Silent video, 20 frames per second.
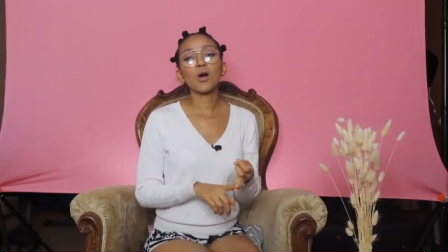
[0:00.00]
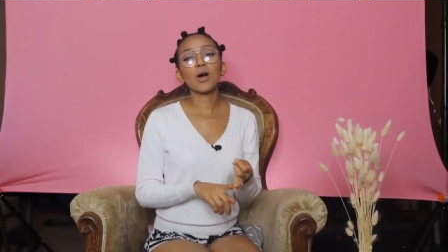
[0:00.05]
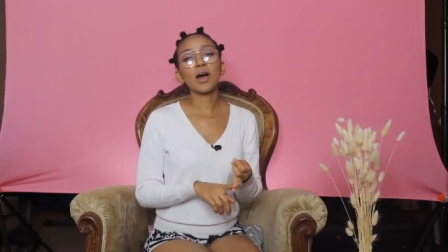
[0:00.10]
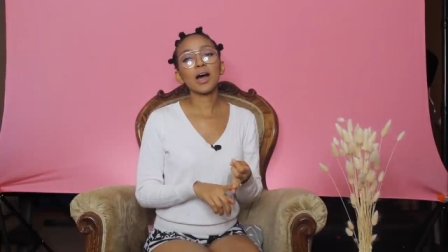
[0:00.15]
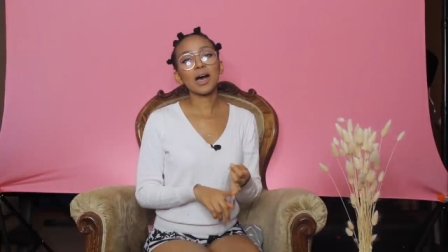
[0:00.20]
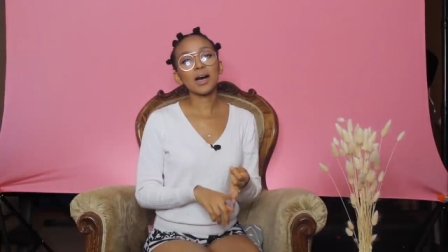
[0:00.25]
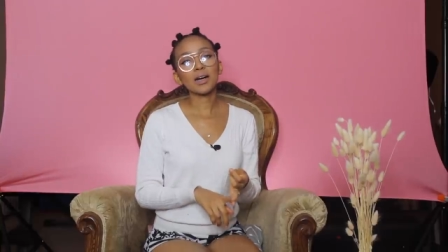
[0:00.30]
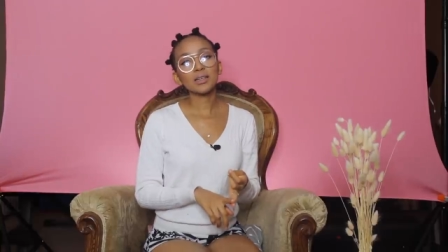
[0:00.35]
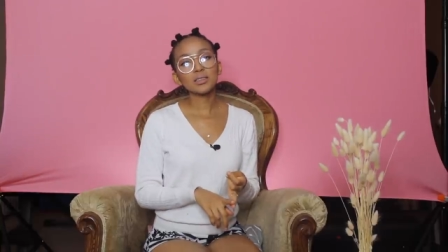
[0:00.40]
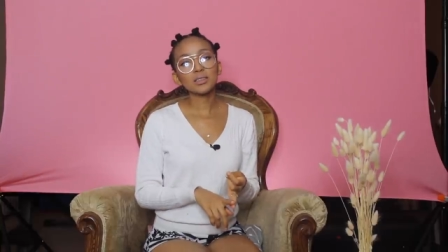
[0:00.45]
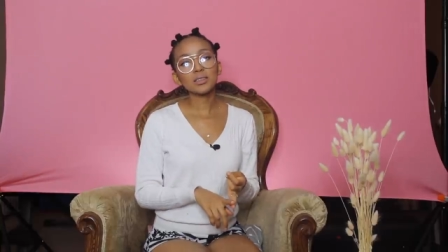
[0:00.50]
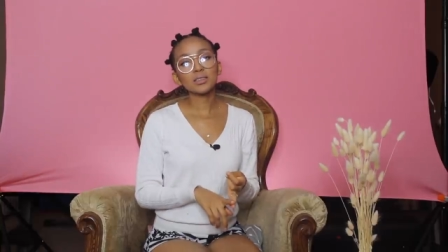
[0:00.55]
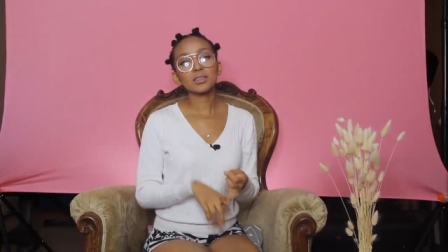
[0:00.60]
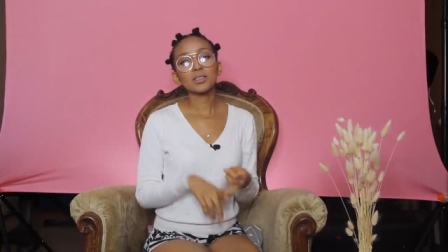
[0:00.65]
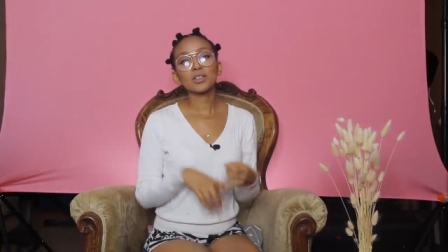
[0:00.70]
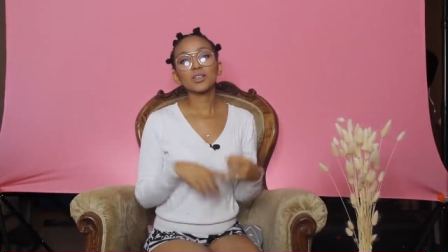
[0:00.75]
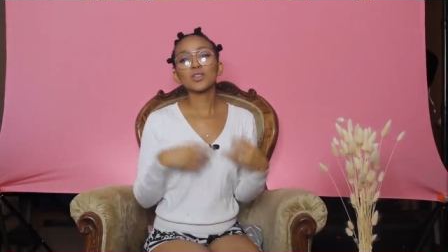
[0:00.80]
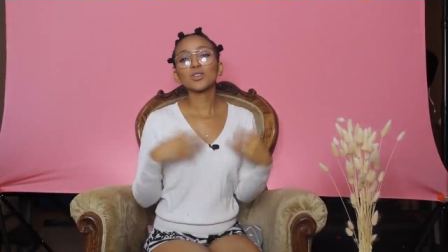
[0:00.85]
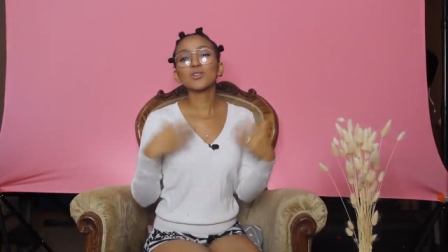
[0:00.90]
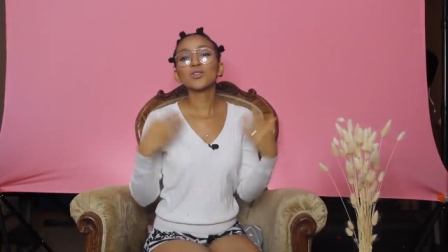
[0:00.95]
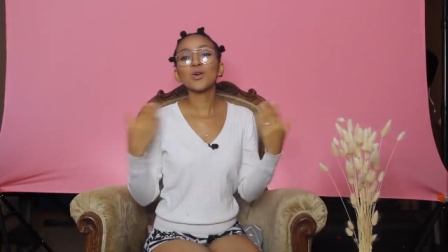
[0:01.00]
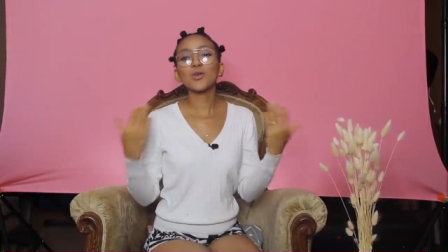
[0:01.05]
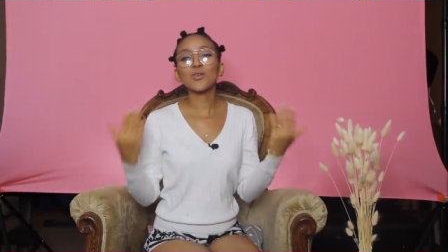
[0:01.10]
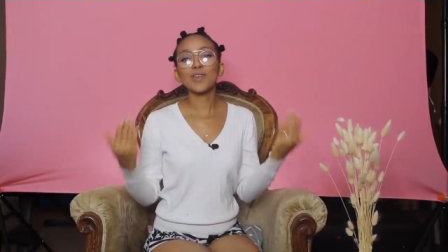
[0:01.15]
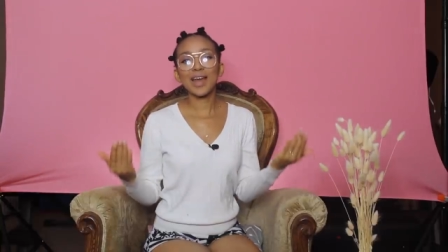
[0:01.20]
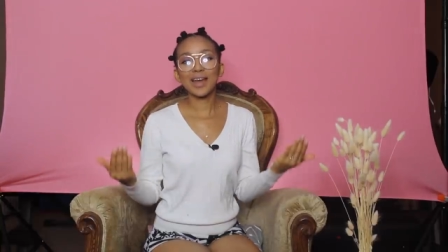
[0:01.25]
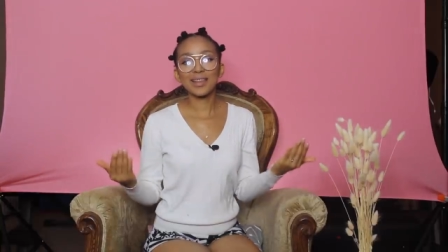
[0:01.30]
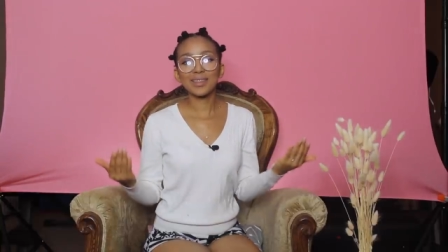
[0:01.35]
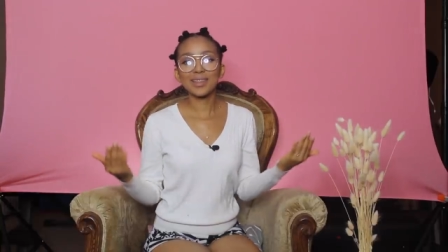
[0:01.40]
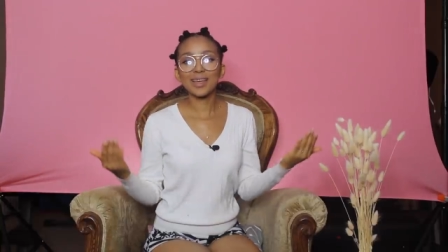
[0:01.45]
or else you know
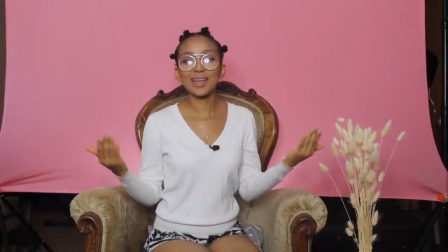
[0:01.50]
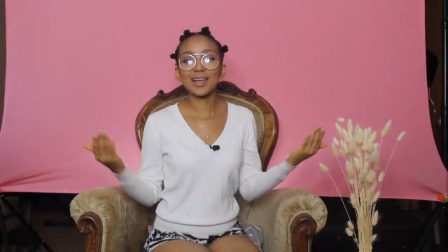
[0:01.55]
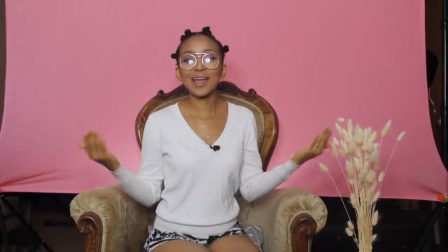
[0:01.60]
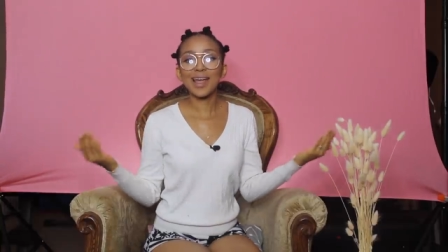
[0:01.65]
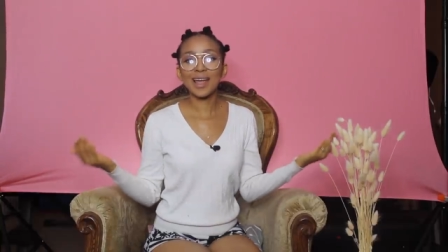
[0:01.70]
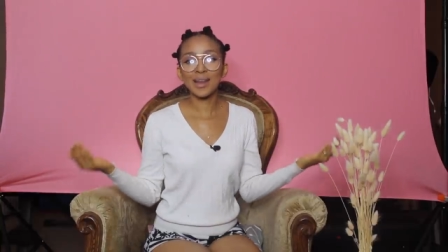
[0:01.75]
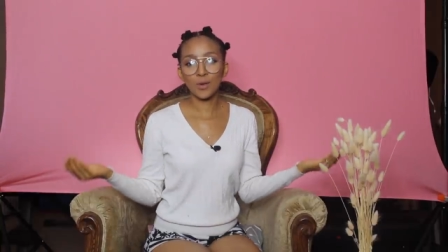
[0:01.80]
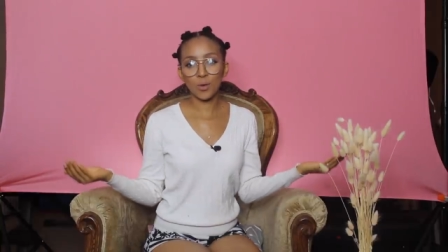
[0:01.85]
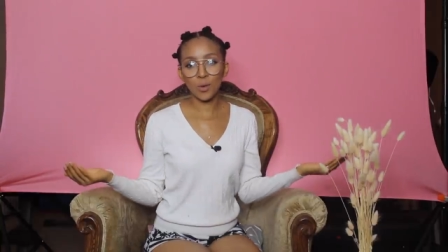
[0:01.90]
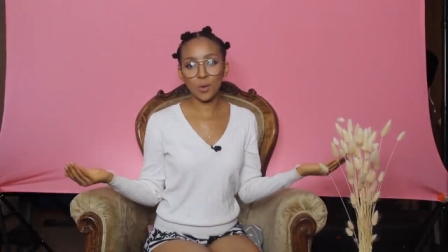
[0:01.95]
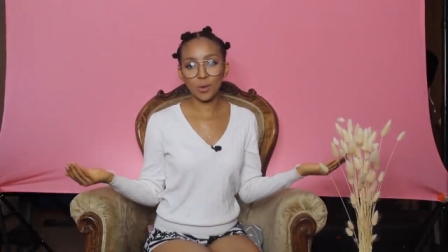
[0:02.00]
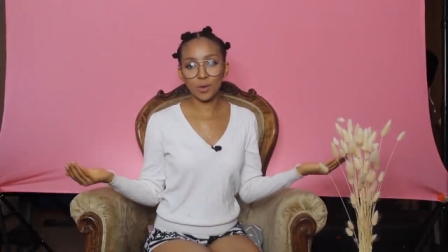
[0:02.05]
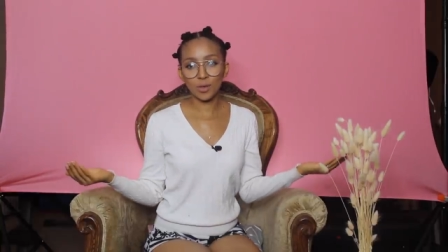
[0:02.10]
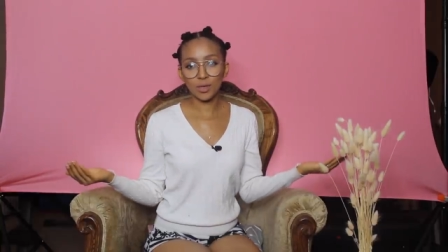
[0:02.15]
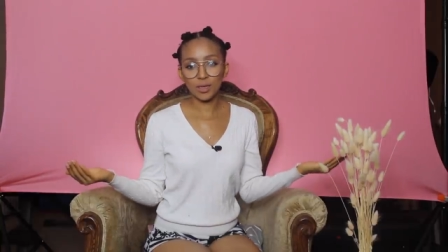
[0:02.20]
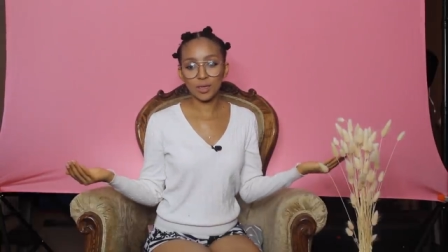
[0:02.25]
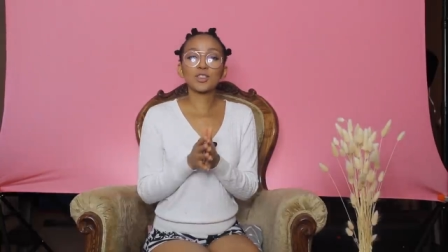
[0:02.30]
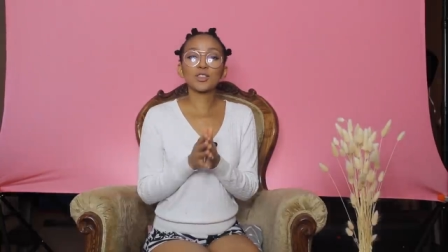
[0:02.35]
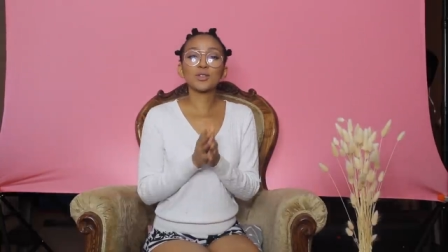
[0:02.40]
nothing at all.